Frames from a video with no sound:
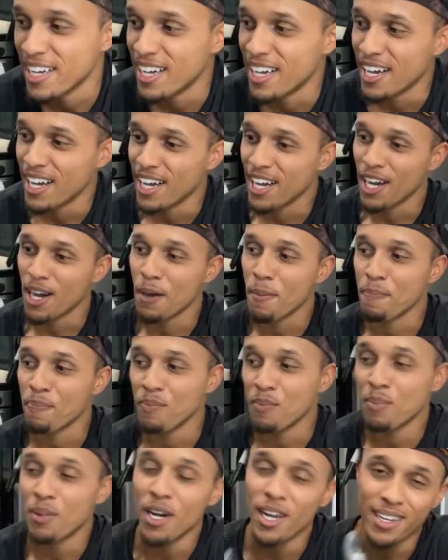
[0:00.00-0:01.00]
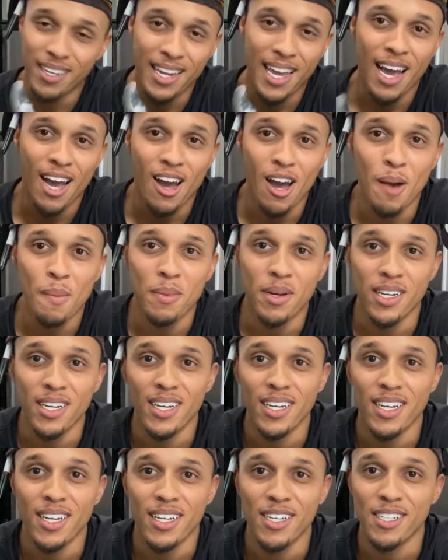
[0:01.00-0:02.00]
But now I'm
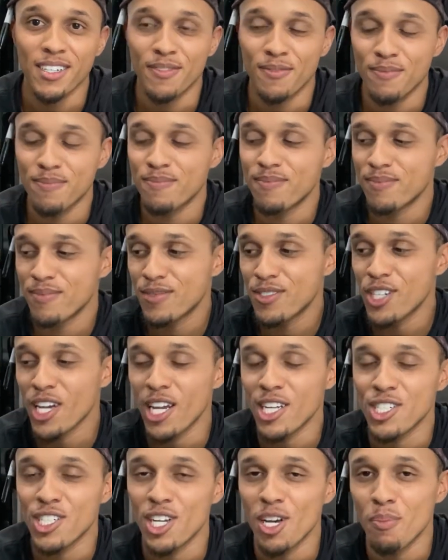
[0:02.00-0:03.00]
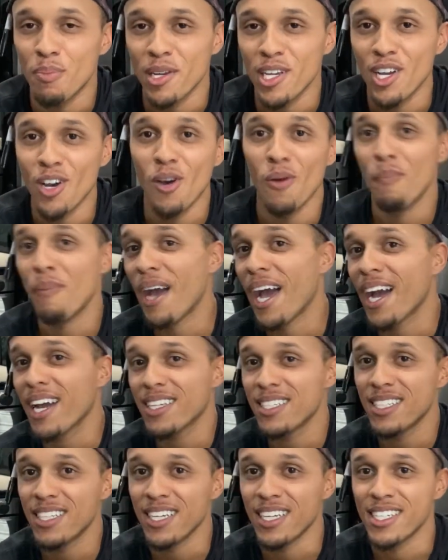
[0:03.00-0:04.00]
gonna change it up and go back
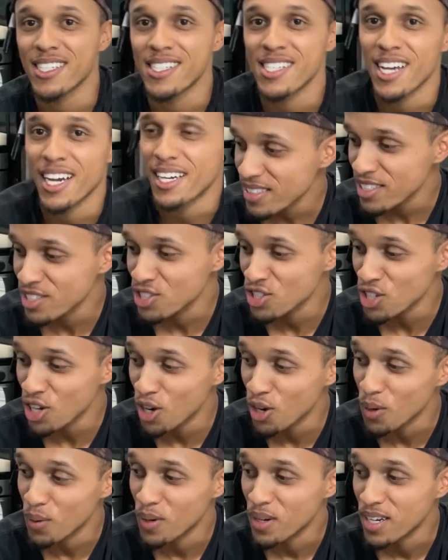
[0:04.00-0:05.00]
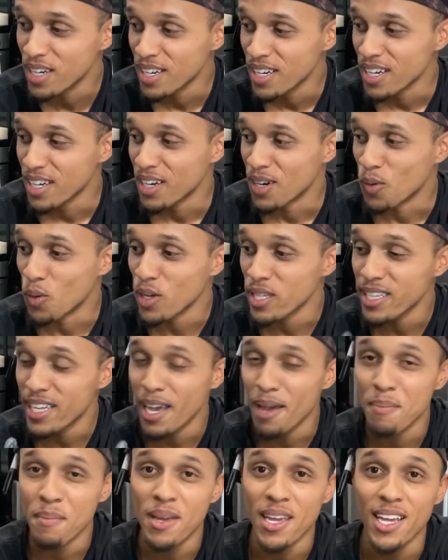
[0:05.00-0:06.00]
to inside. So what
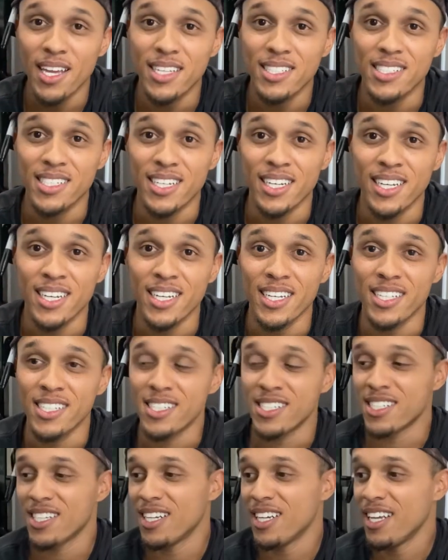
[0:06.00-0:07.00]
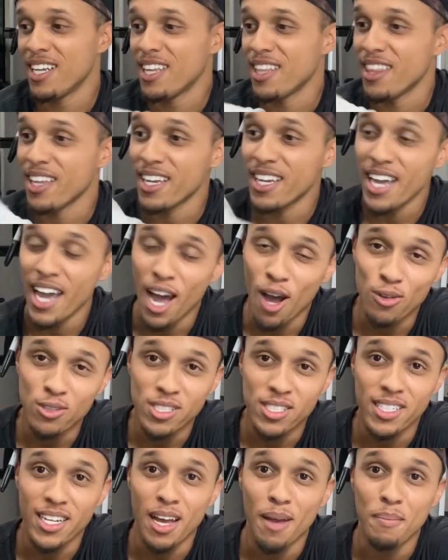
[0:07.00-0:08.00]
that means is the couch
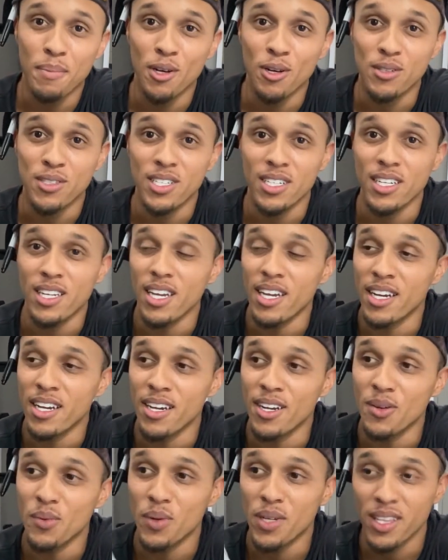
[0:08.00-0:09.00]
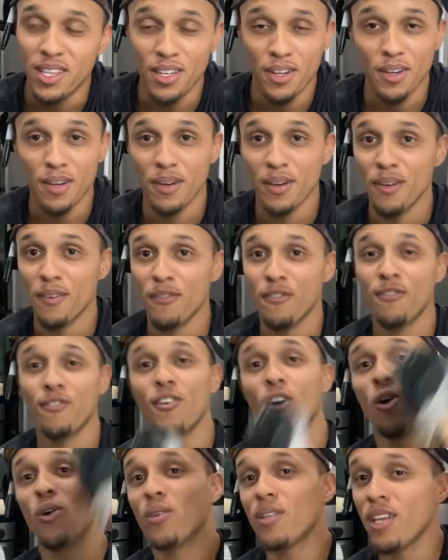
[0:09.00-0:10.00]
that I built in here with the
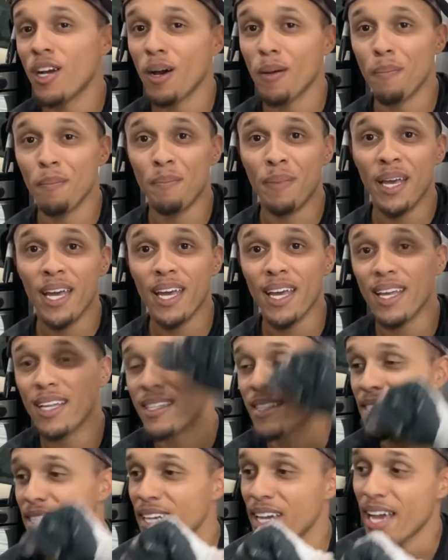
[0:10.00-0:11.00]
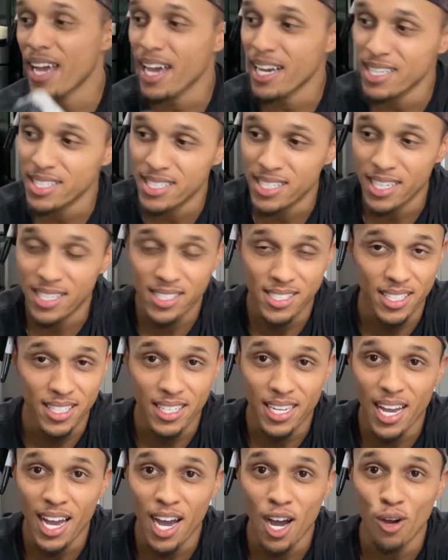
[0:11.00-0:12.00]
fold up bed to access the
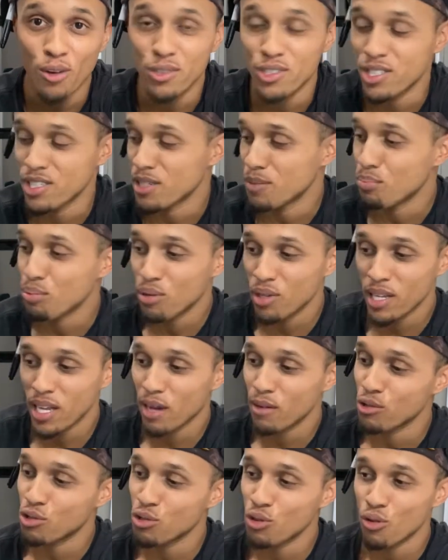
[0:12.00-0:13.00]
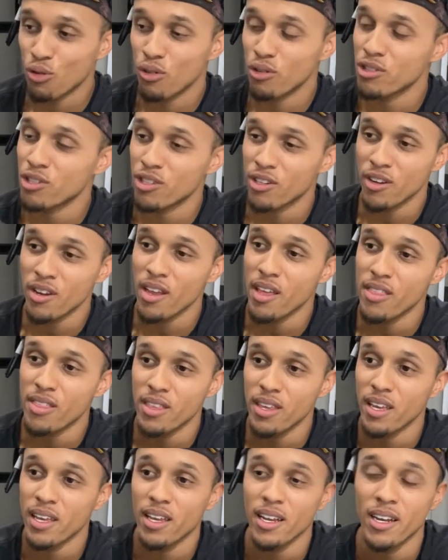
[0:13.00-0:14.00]
couch and the pull out drawers underneath
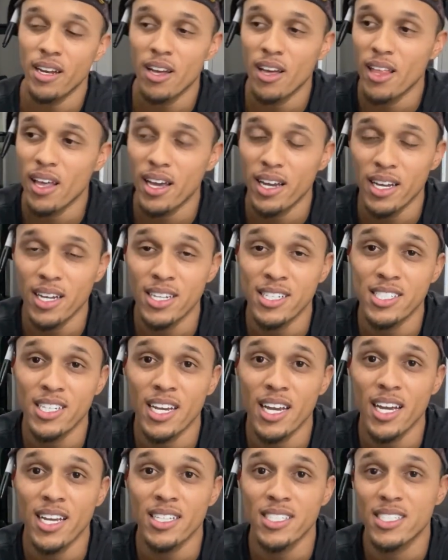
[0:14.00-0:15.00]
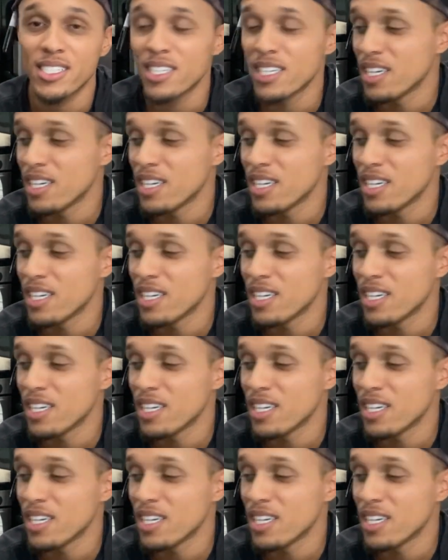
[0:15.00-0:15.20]
it and all that kind of jazz,